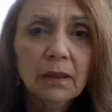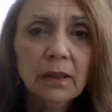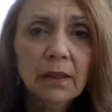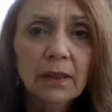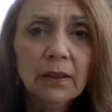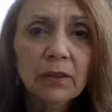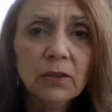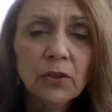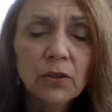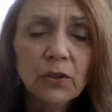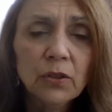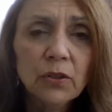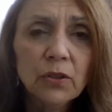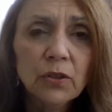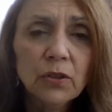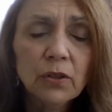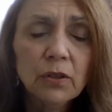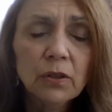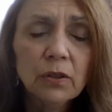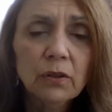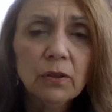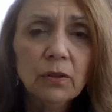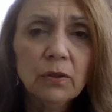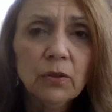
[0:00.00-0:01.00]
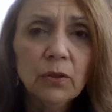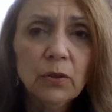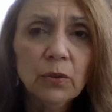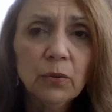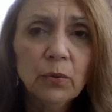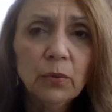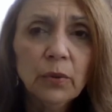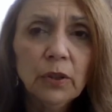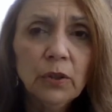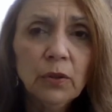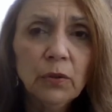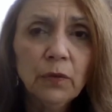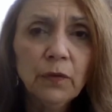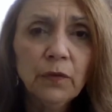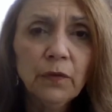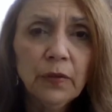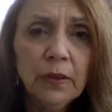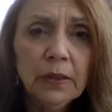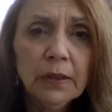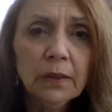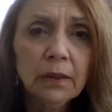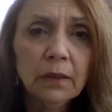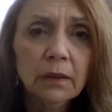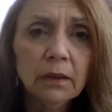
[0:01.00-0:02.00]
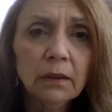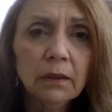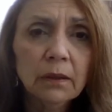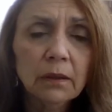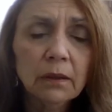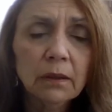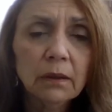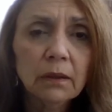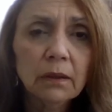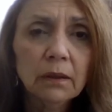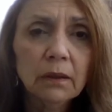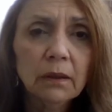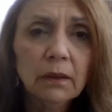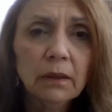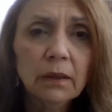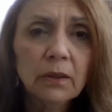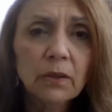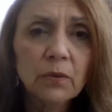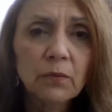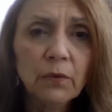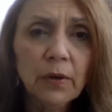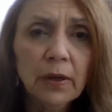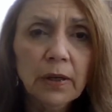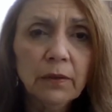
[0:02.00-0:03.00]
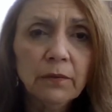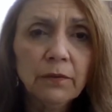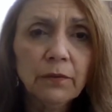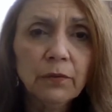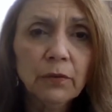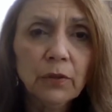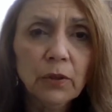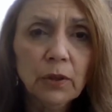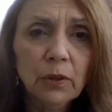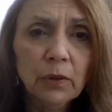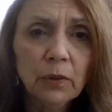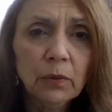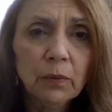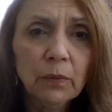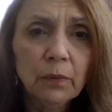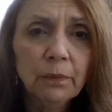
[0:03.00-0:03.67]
just do what you feel is right for you.